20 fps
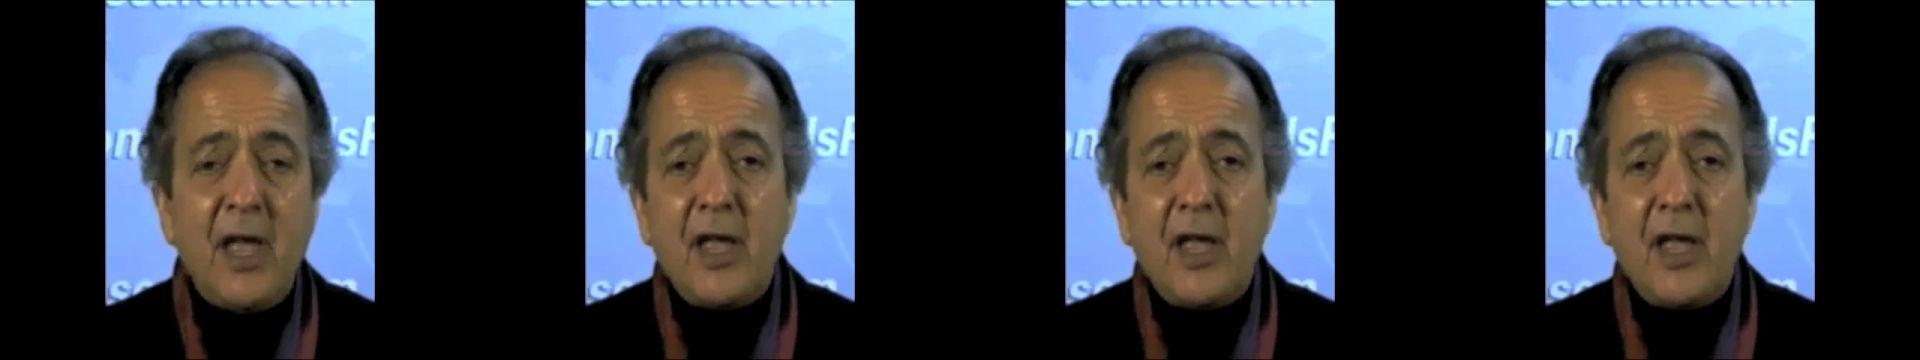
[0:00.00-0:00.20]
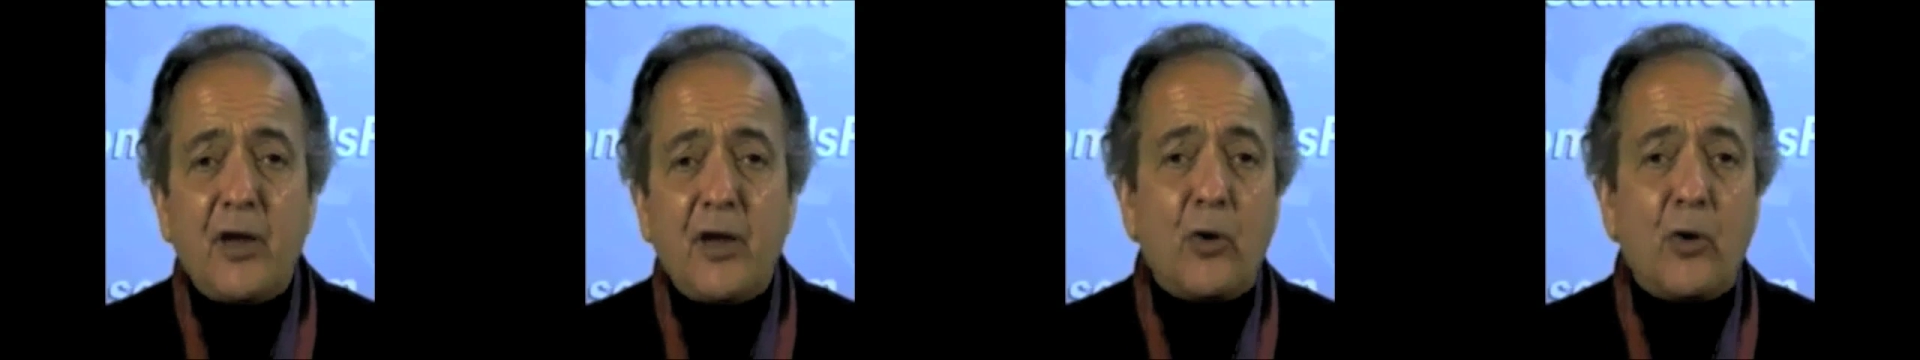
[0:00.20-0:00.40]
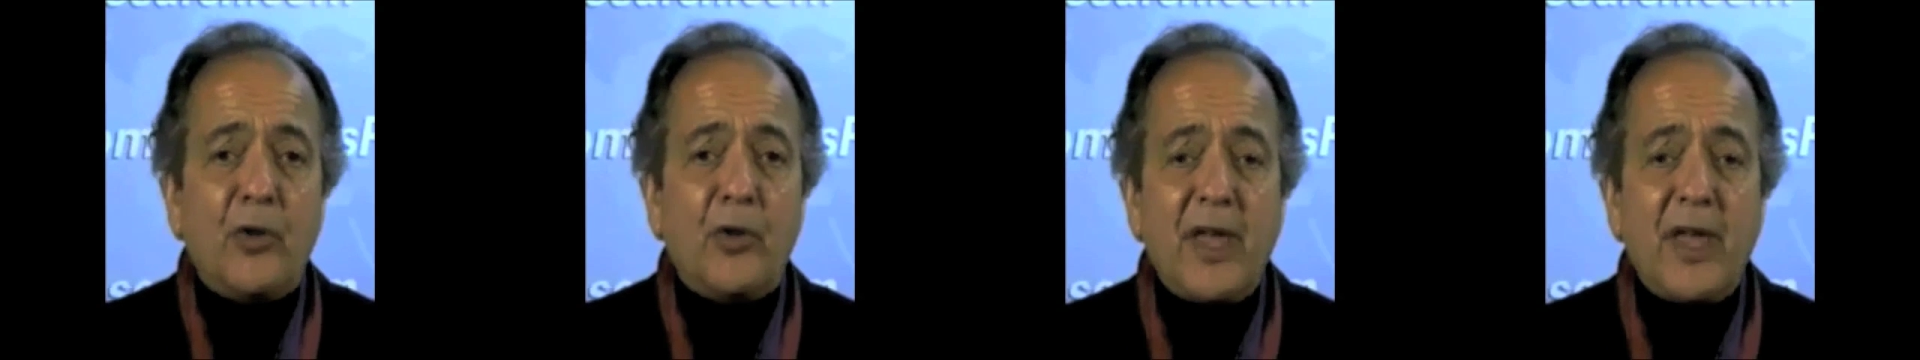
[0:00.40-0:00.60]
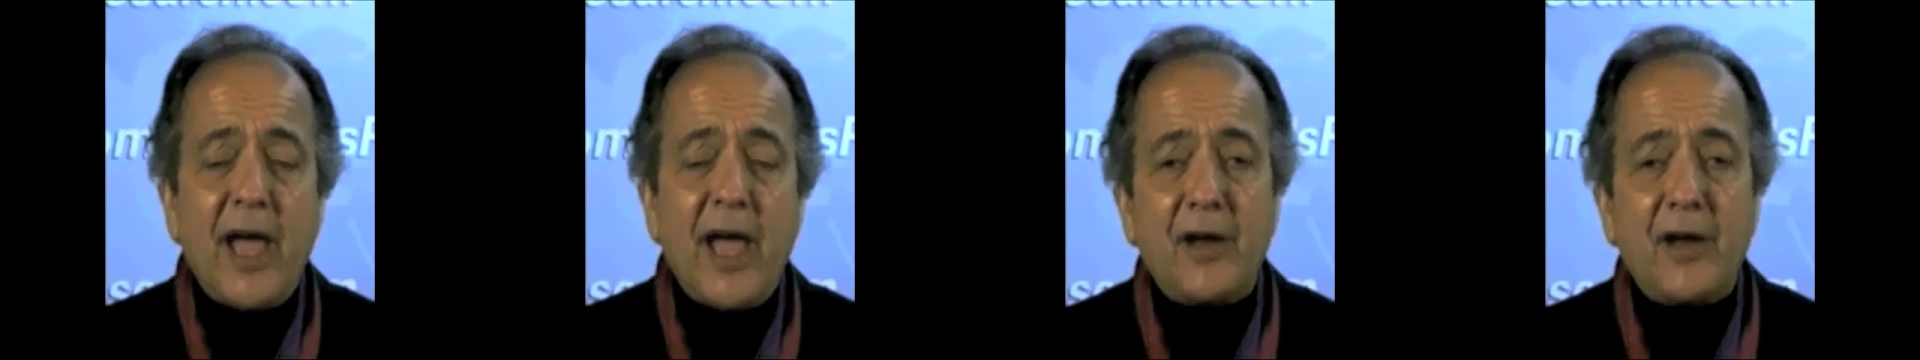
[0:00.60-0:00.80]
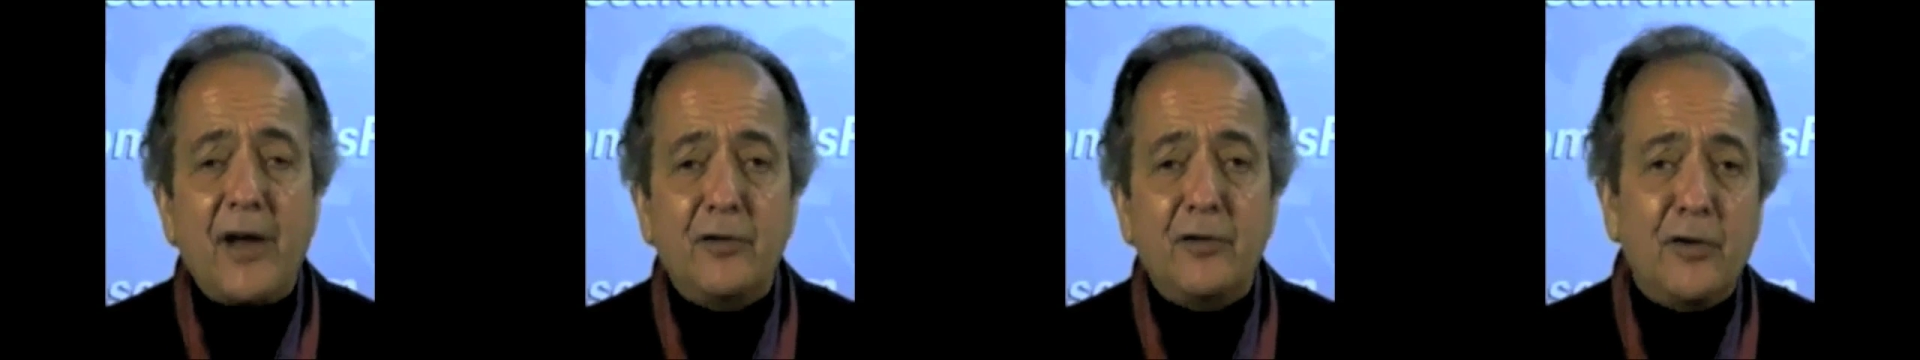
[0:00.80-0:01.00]
and all they
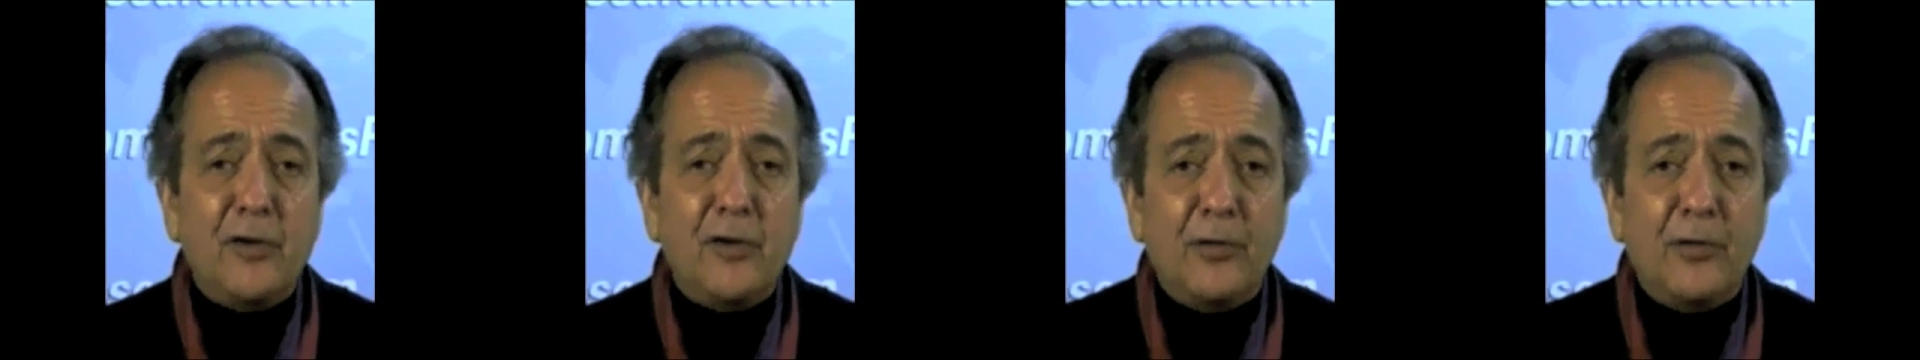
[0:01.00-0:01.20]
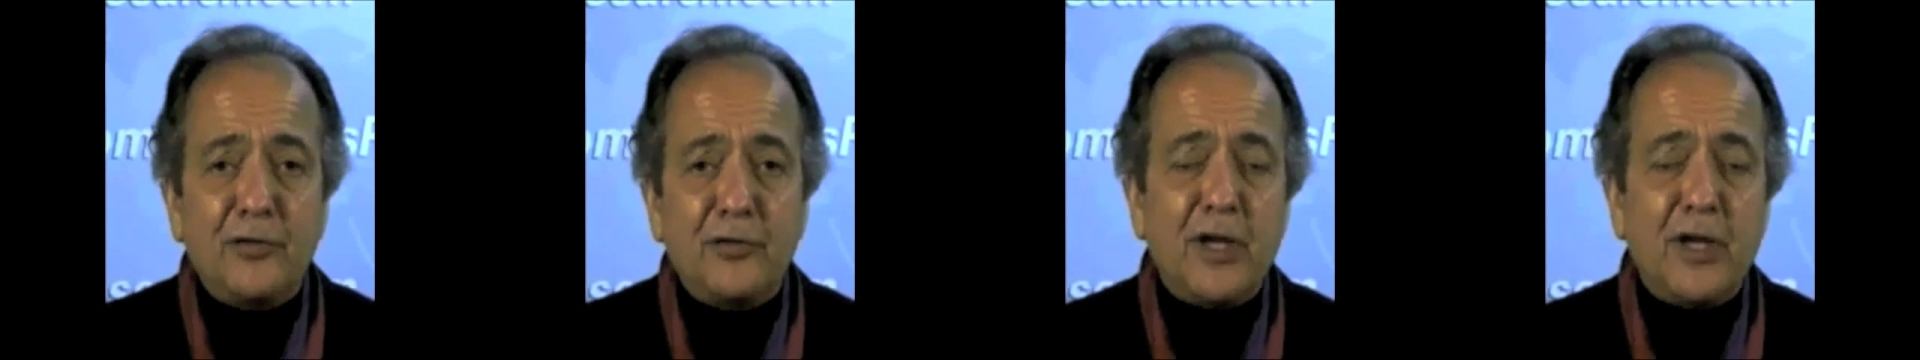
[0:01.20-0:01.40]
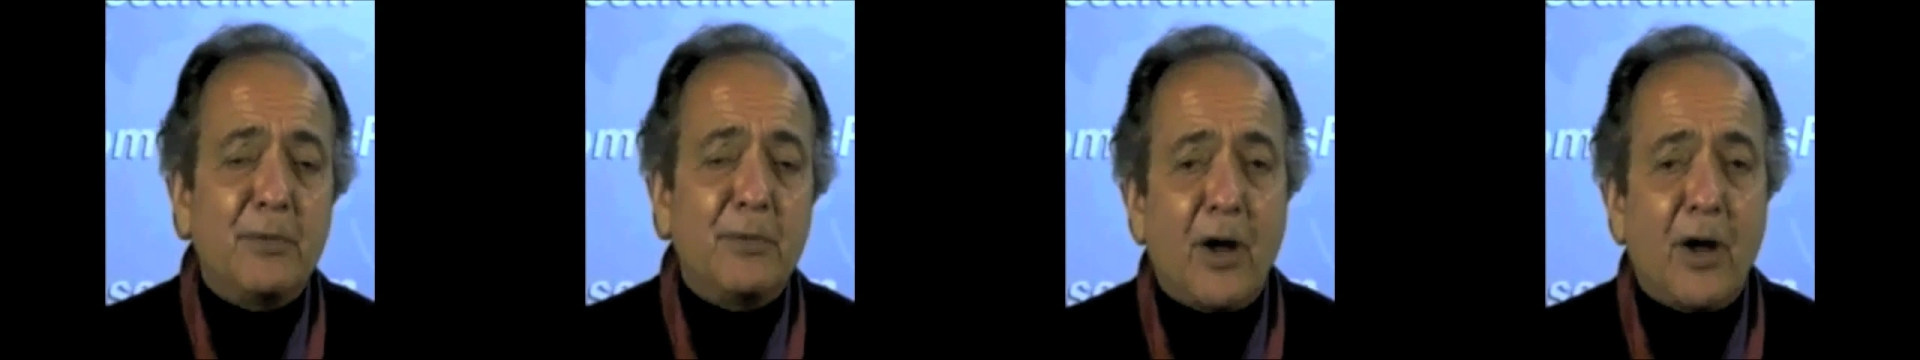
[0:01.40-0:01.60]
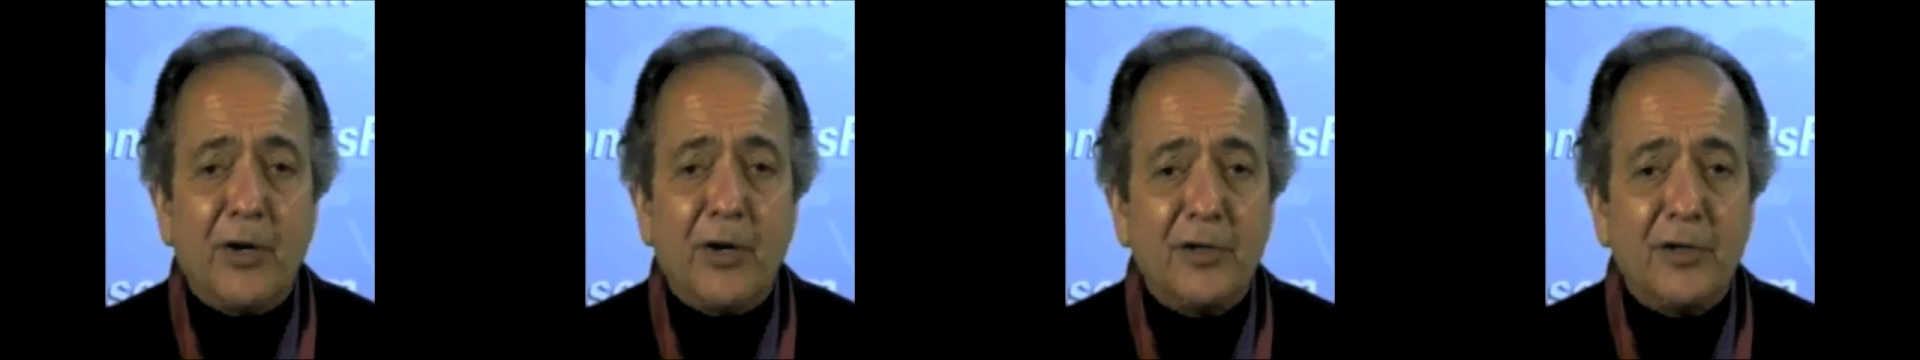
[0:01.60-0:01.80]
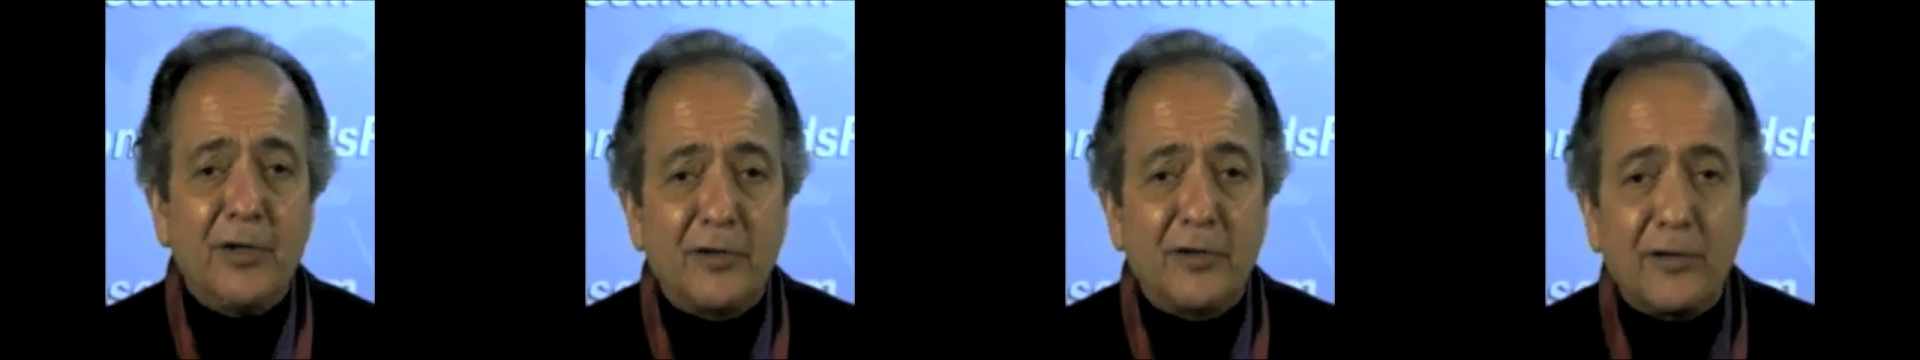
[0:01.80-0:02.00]
had to do was keep
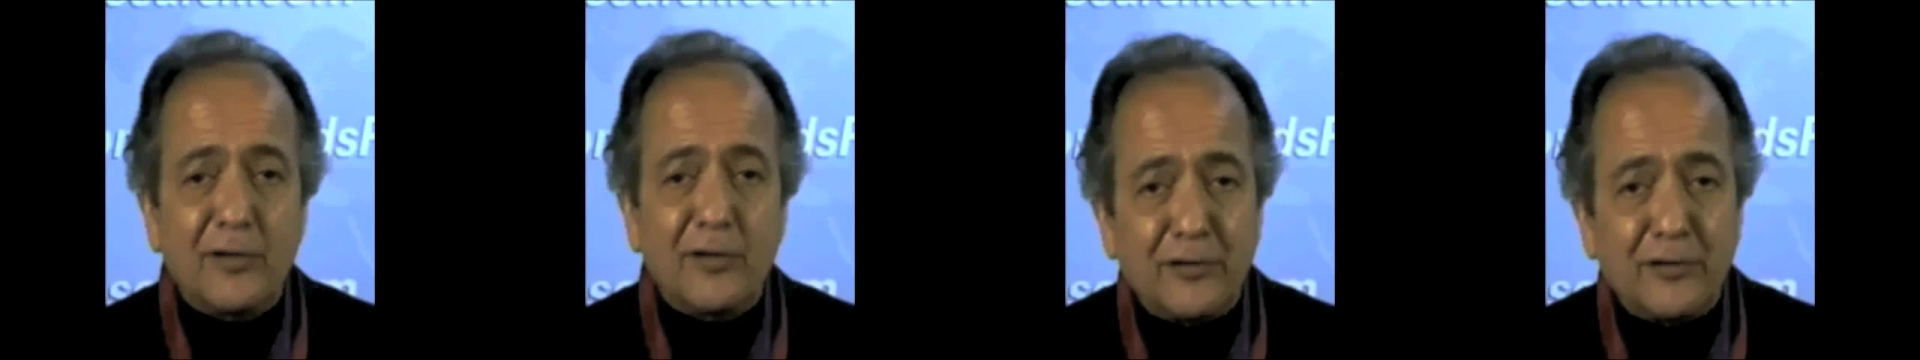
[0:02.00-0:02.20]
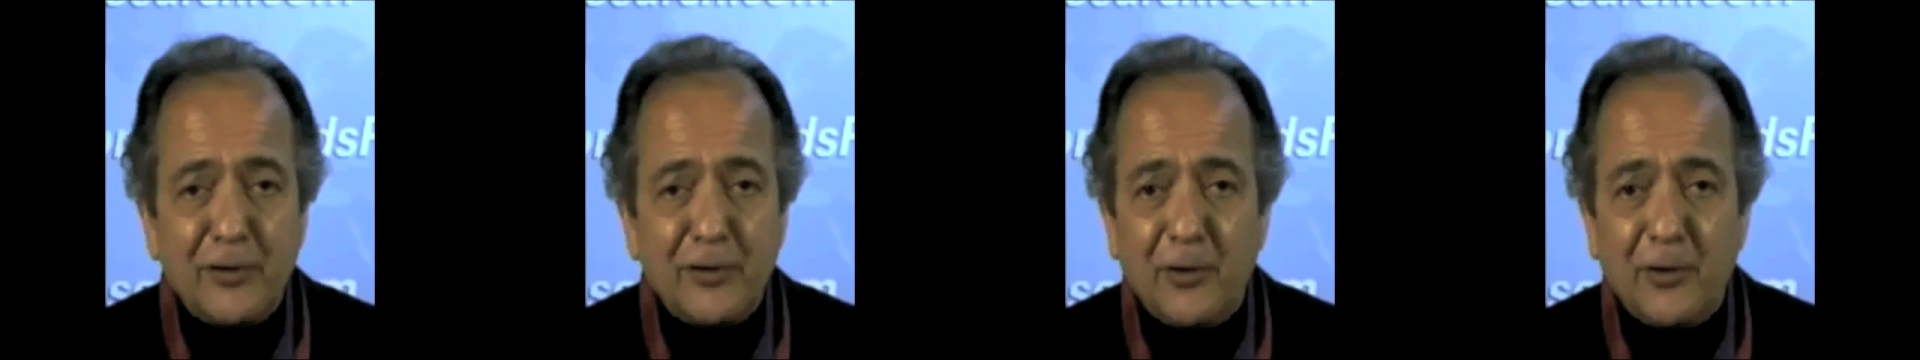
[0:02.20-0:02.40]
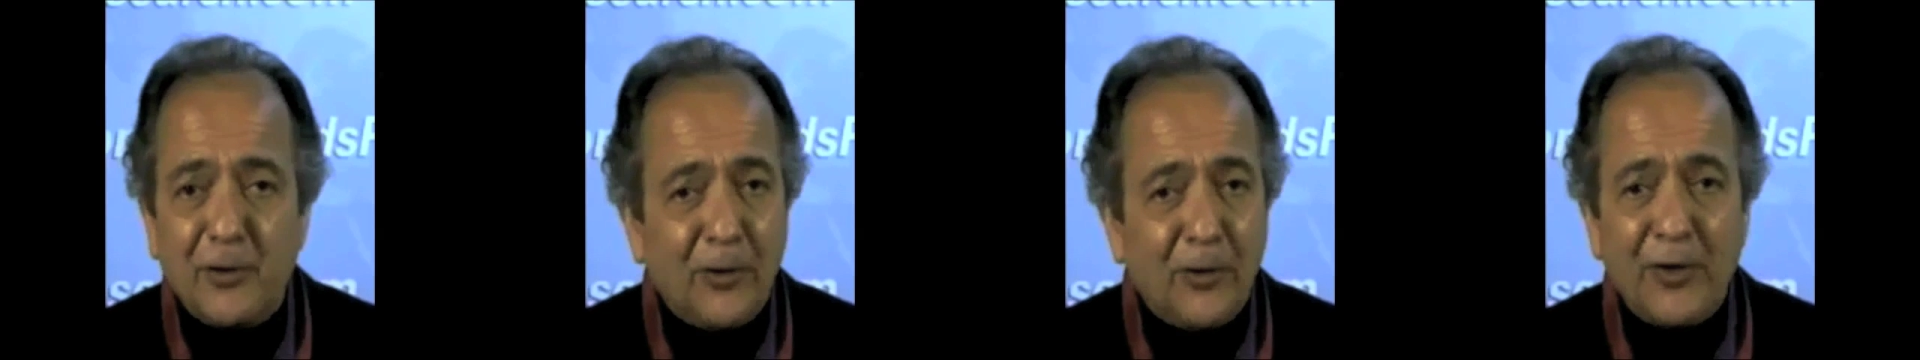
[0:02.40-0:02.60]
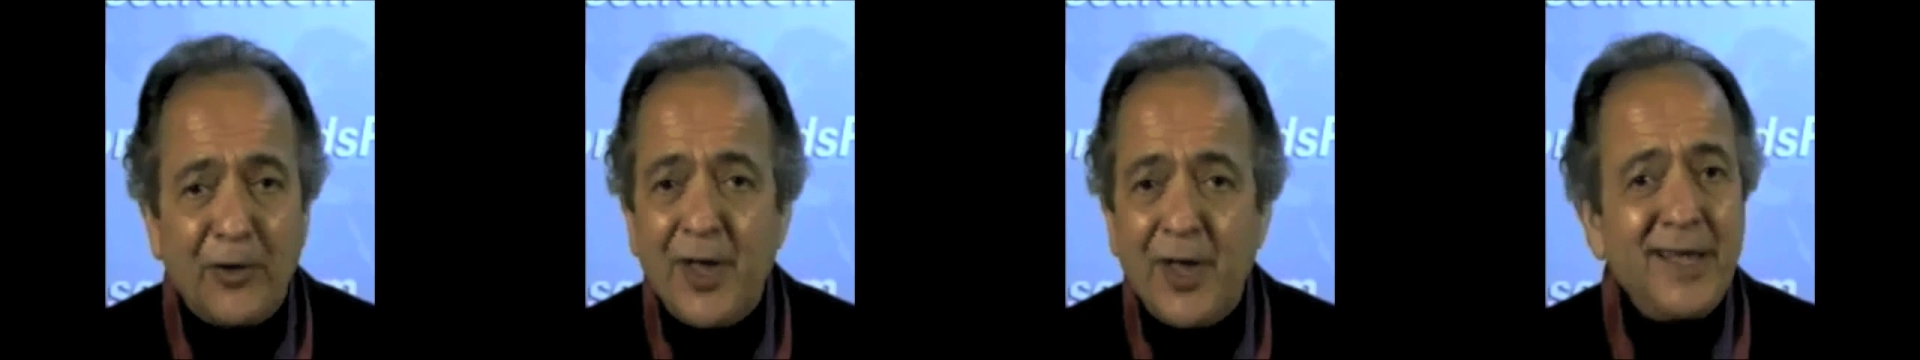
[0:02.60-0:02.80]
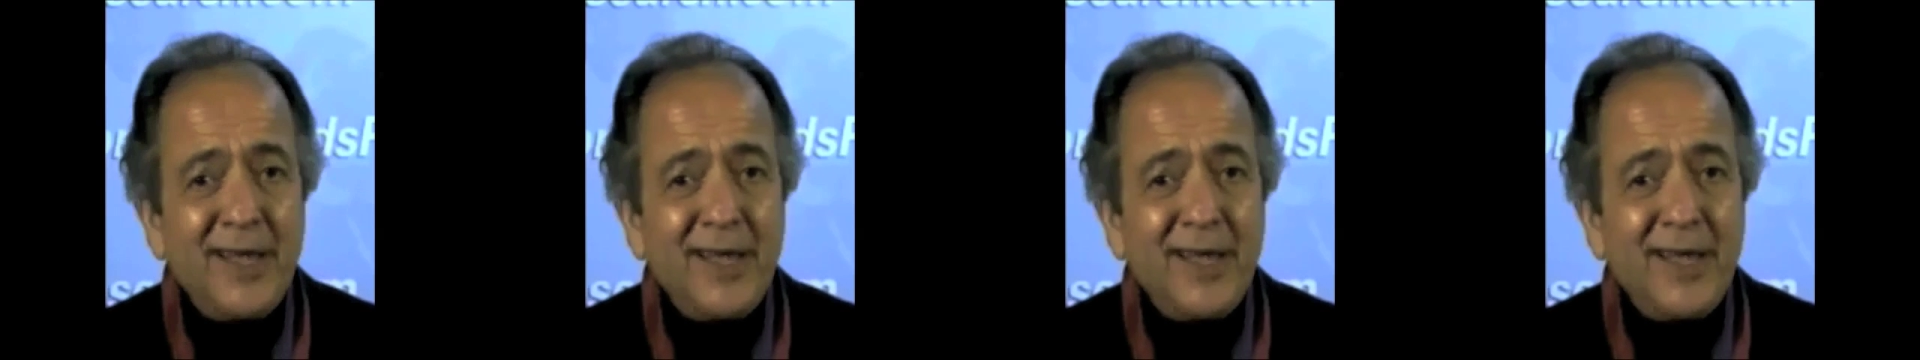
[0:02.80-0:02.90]
going to school.